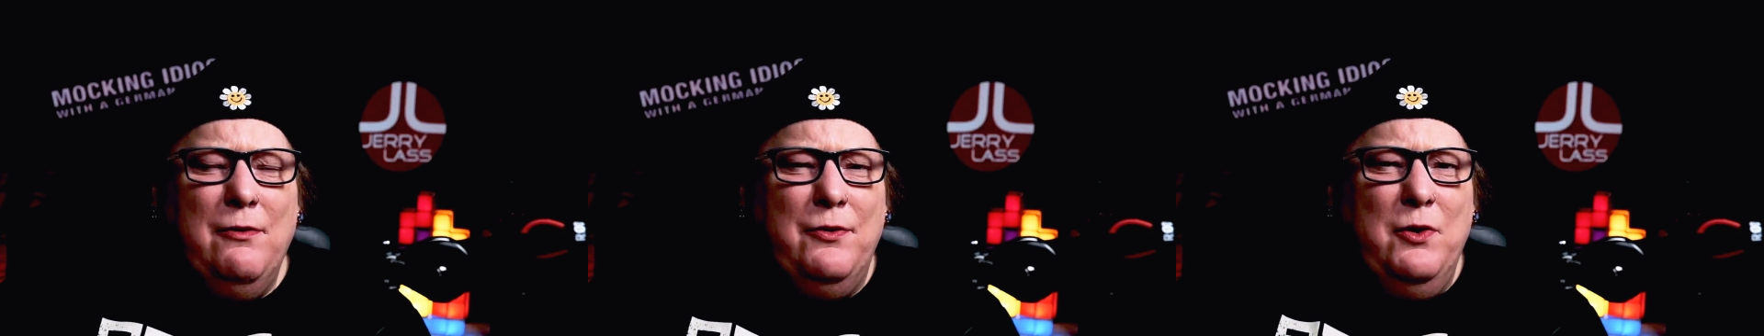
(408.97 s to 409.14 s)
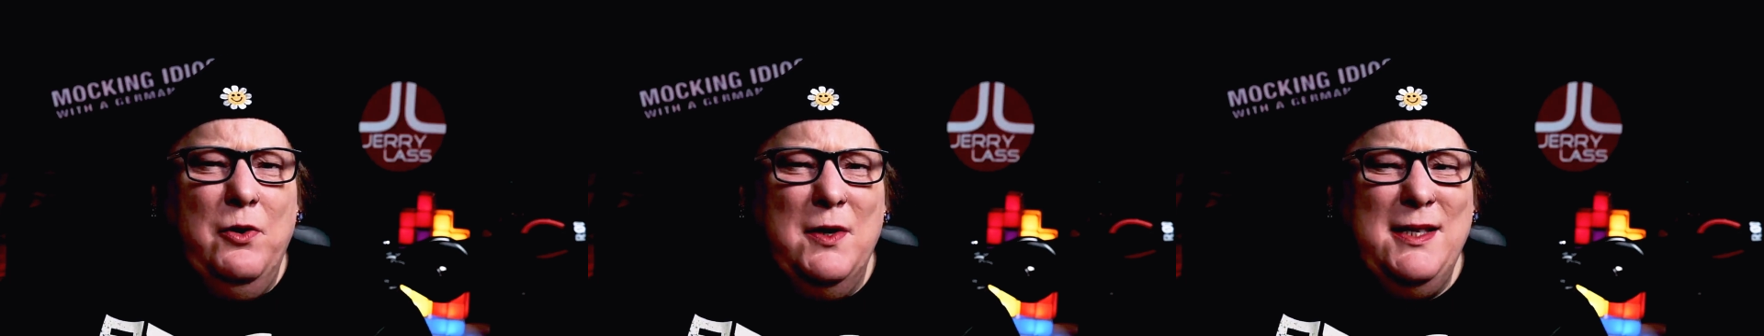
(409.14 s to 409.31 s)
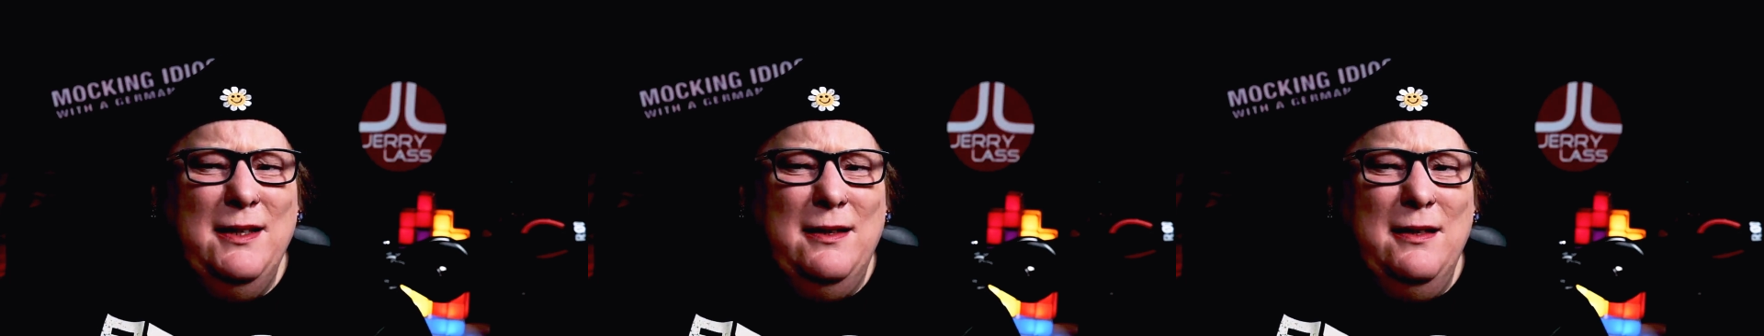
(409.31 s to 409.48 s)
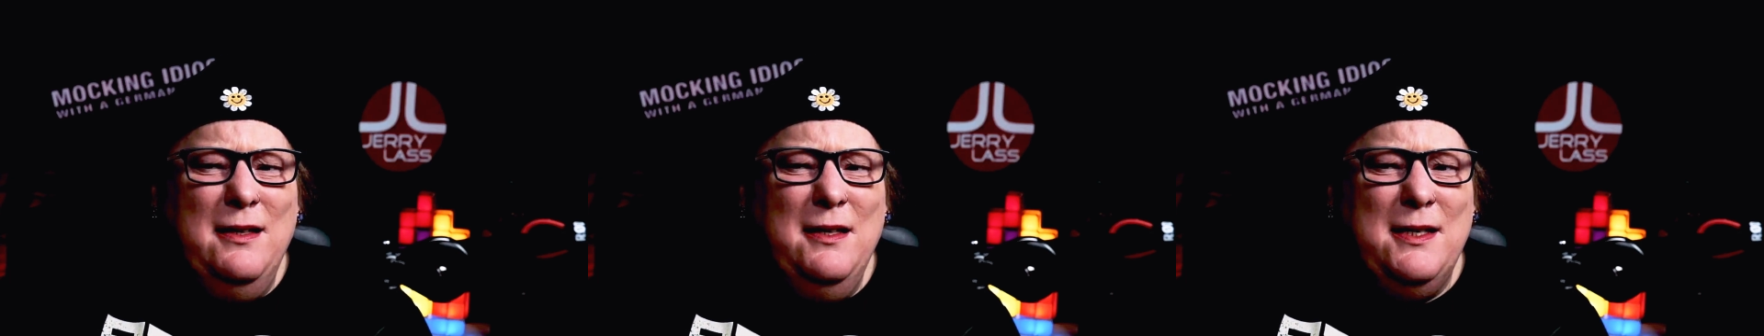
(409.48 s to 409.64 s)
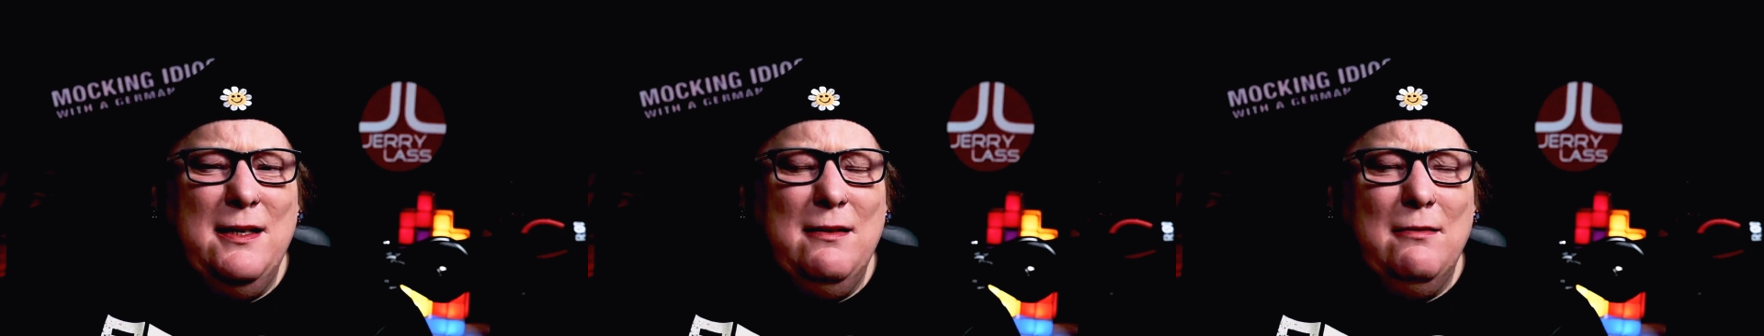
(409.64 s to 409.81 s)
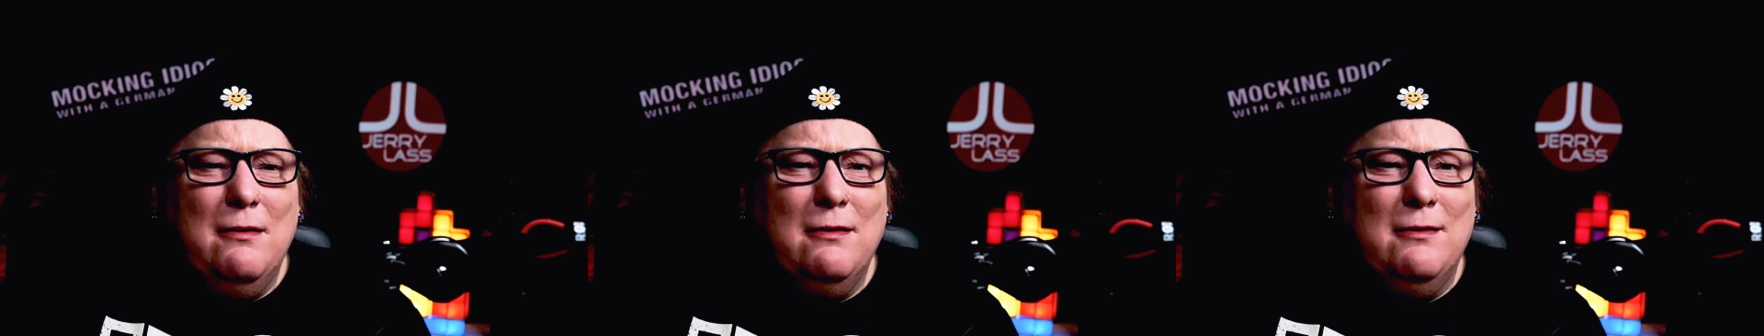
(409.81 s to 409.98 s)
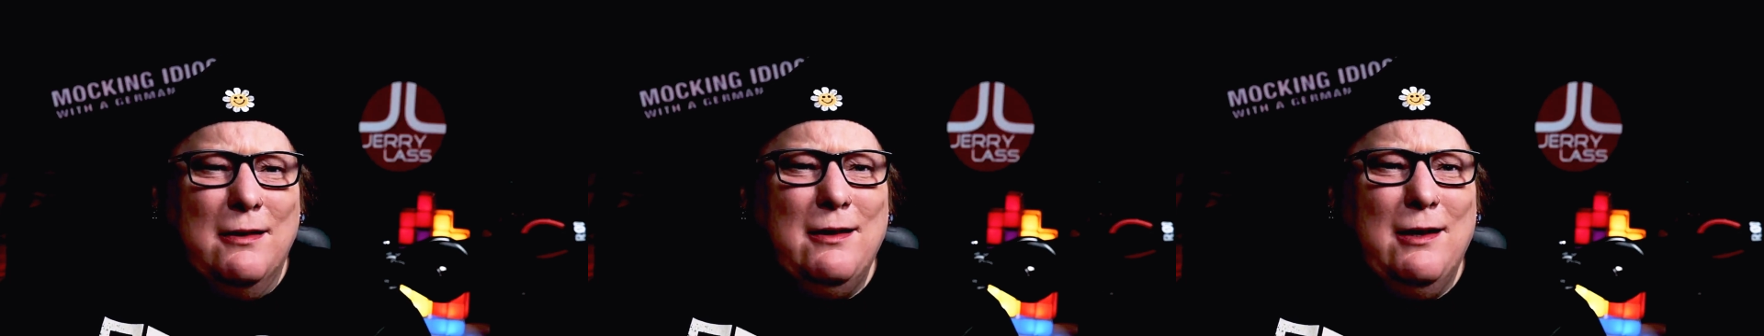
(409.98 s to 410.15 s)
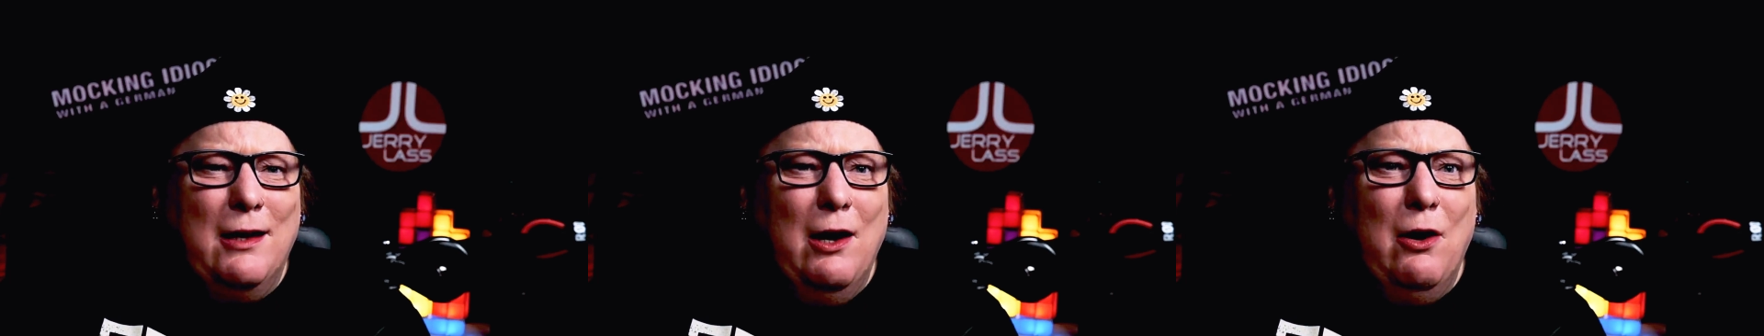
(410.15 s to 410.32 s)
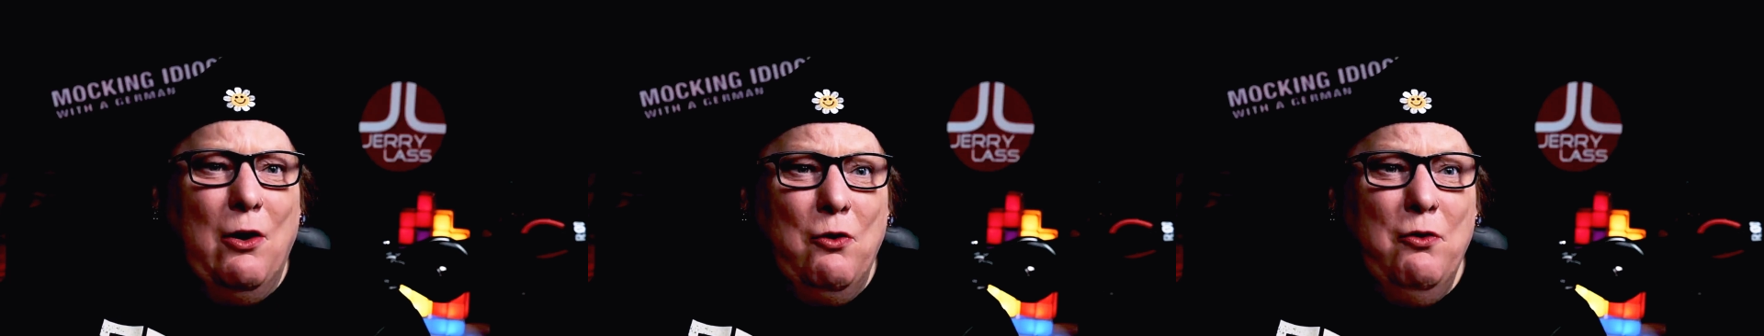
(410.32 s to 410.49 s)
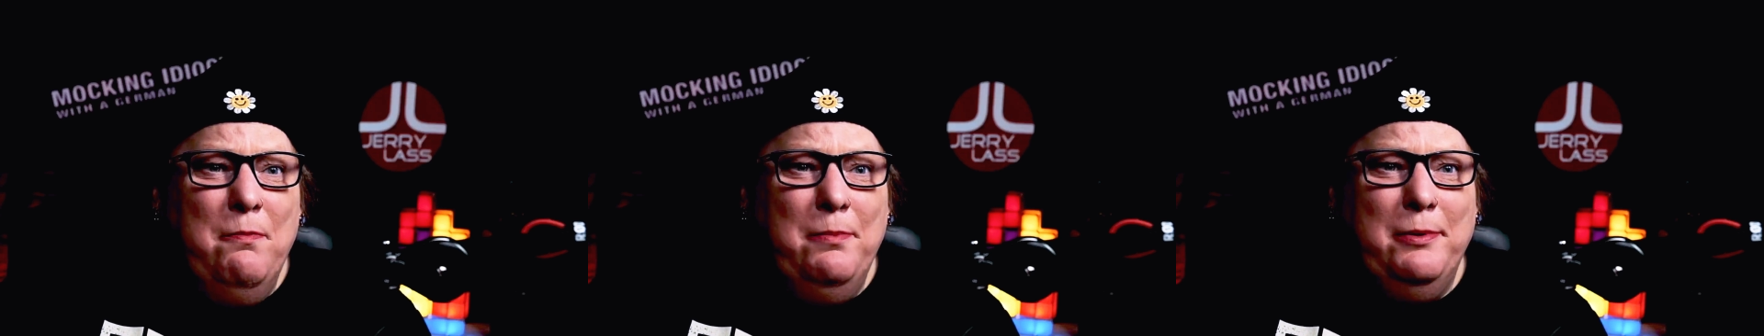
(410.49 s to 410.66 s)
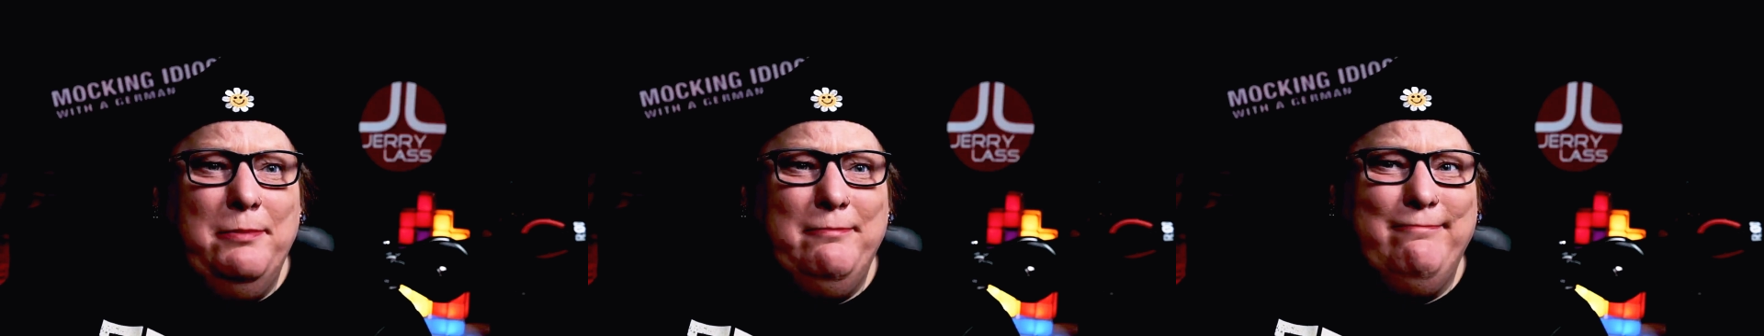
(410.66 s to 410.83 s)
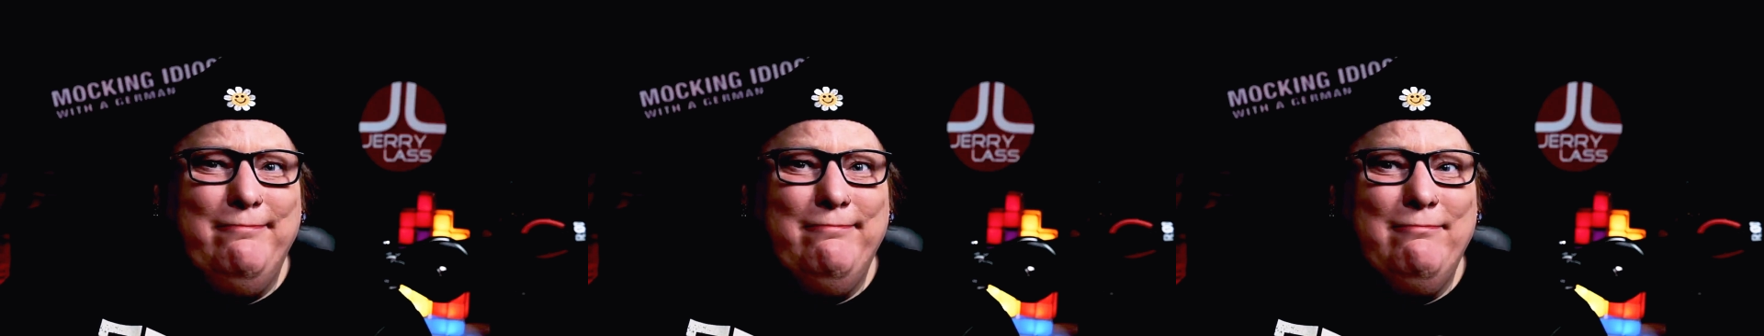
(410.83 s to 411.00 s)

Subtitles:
of course it is on a globe,